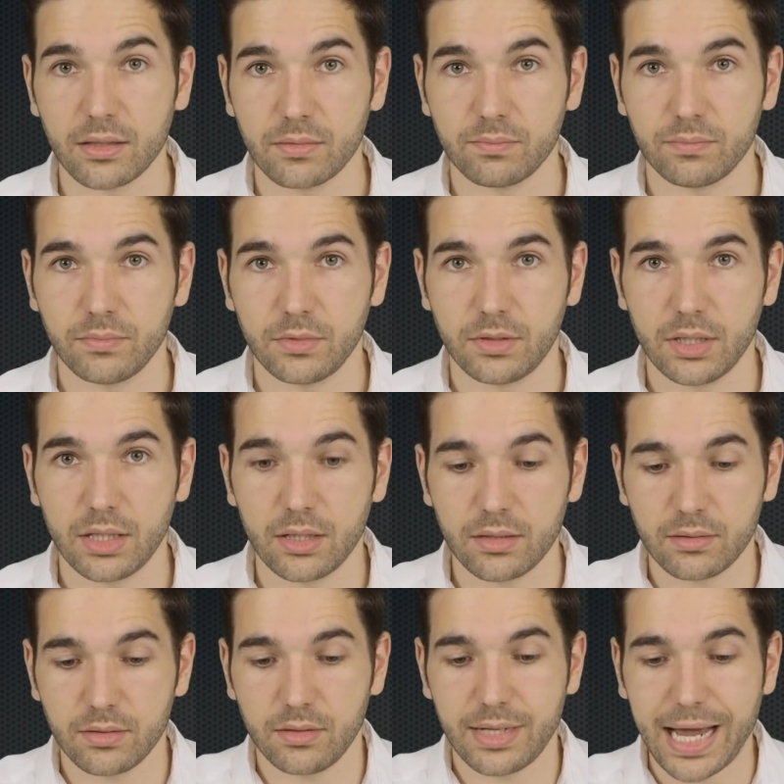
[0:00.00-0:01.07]
it.
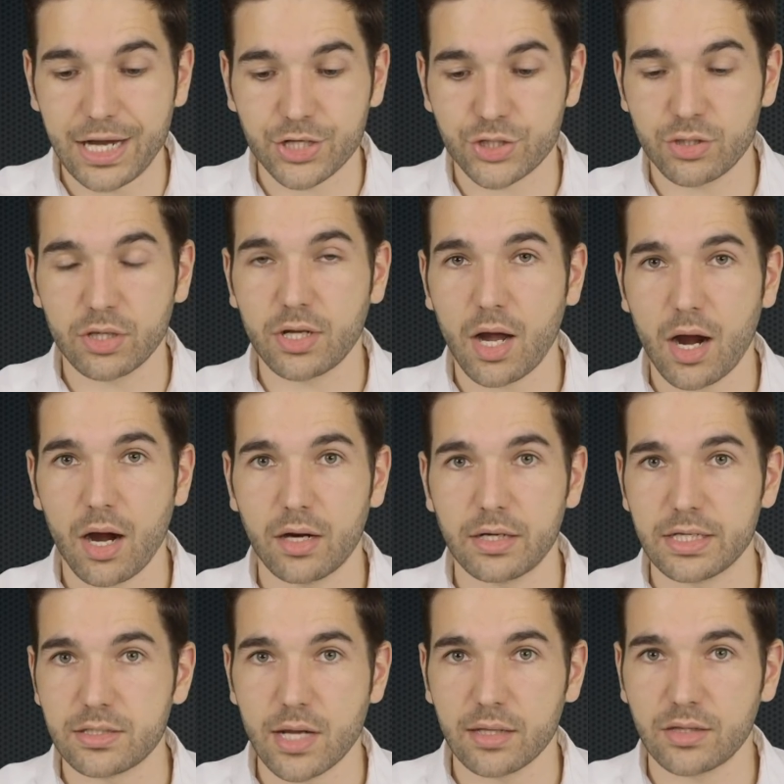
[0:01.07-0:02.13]
The National Guard
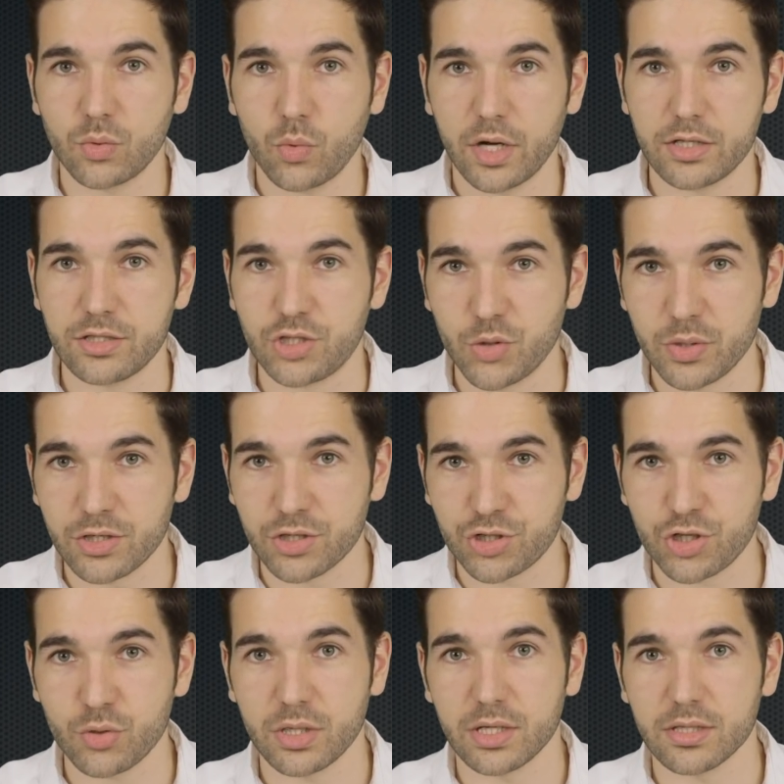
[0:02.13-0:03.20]
is not the ones doing the
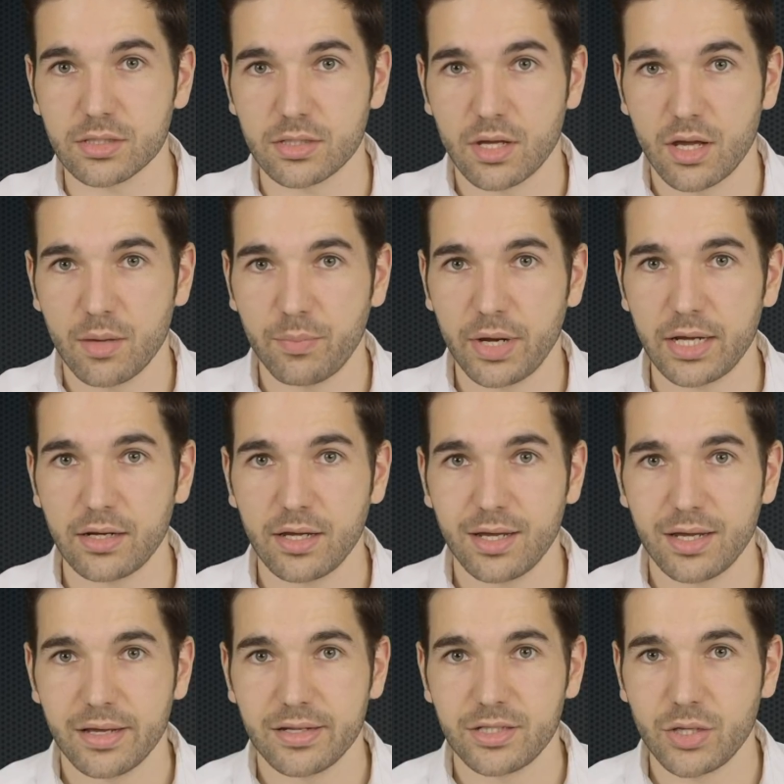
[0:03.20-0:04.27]
shootings. But
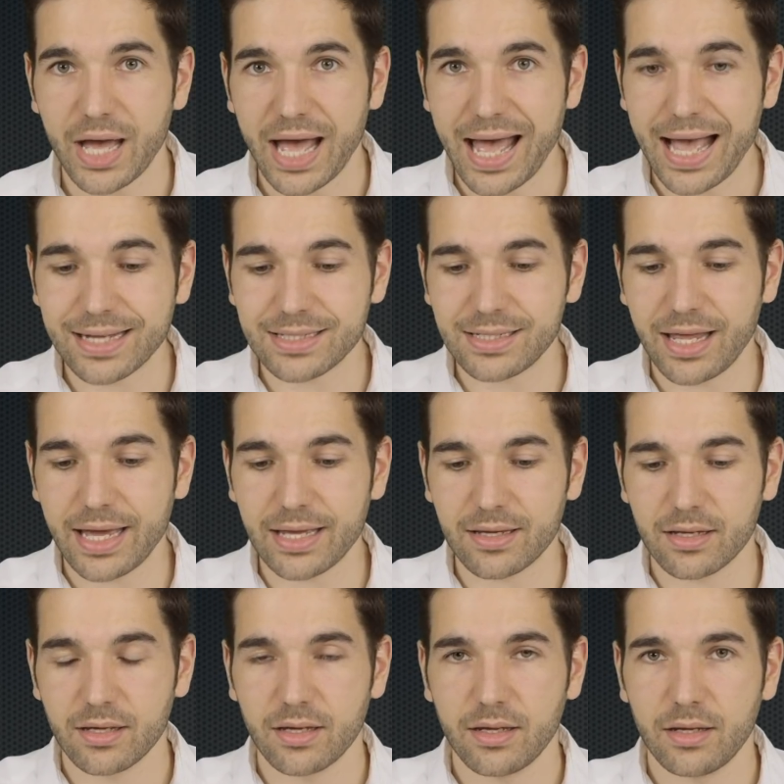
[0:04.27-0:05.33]
to act
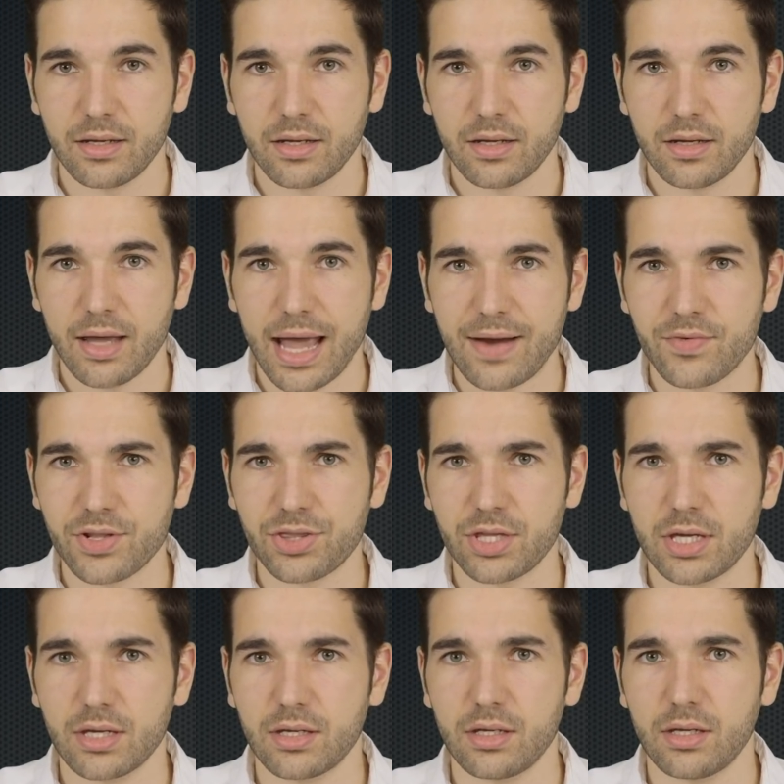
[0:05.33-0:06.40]
like
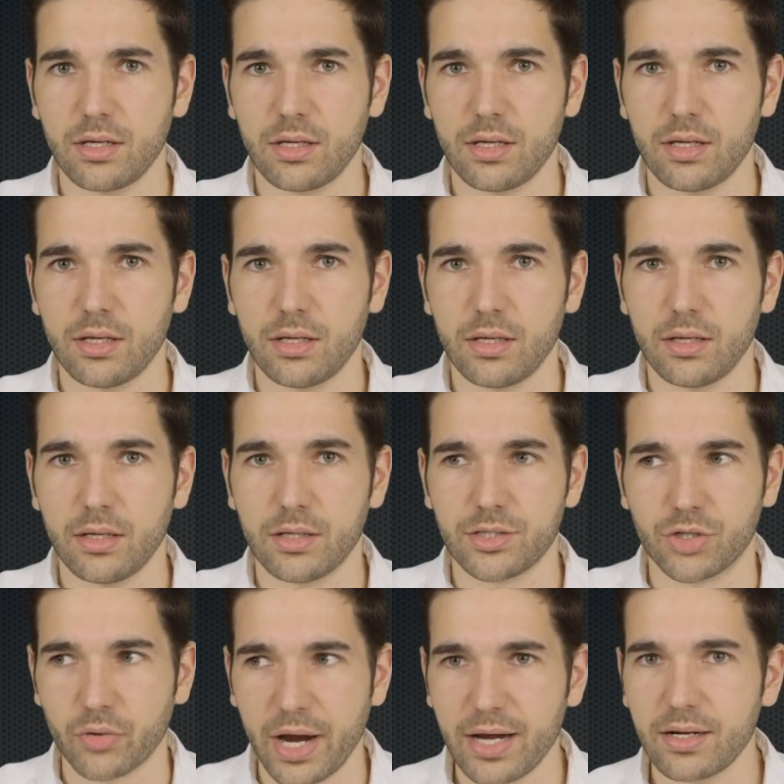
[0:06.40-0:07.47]
everything is
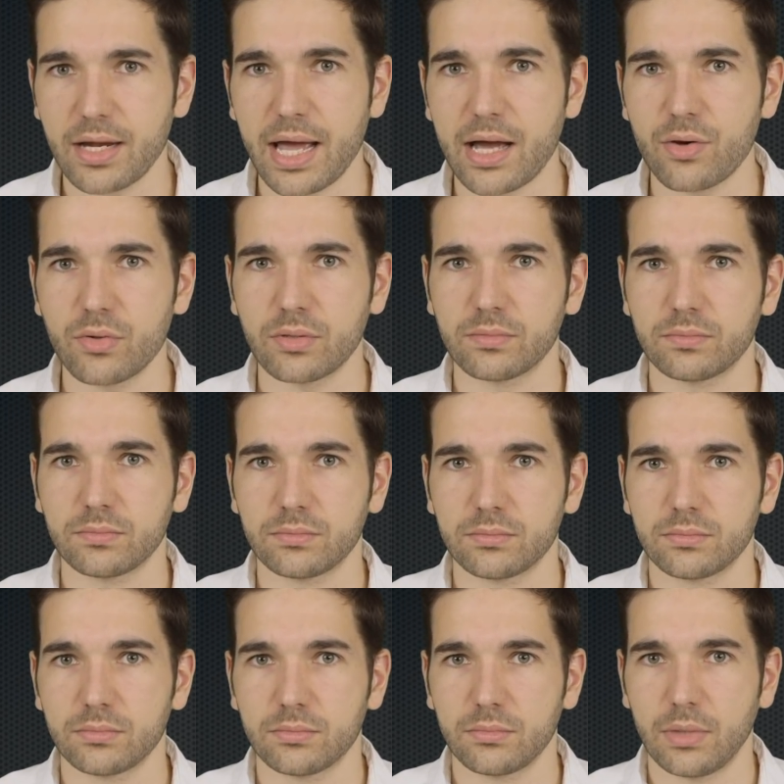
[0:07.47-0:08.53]
great now
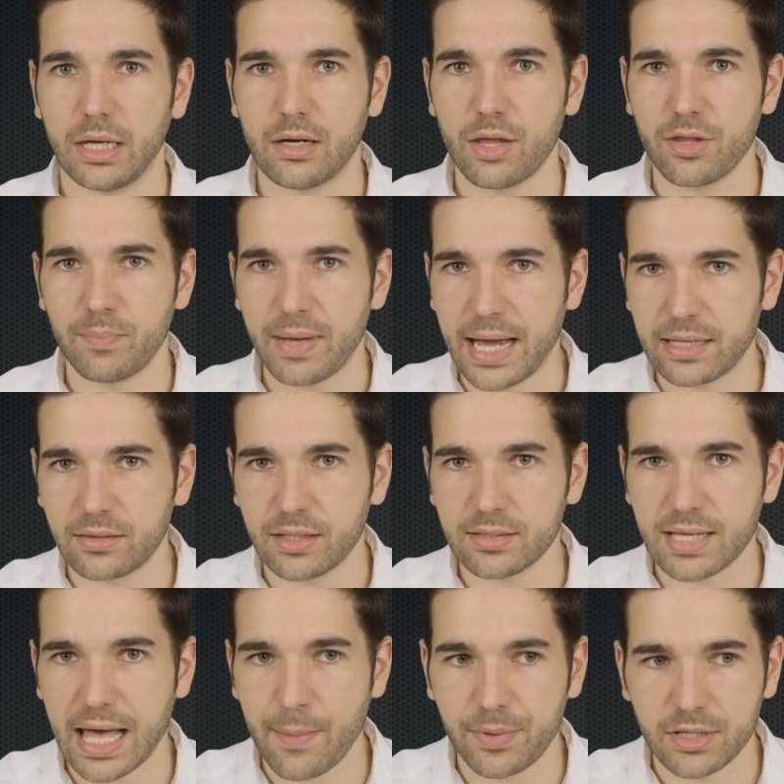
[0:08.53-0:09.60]
and all the bad
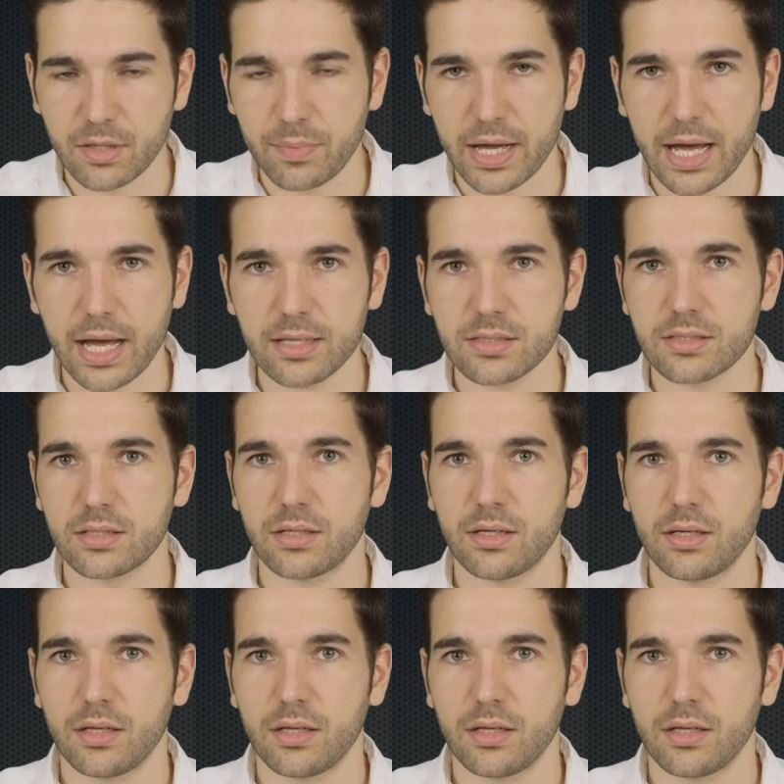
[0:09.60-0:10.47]
things happened in the past,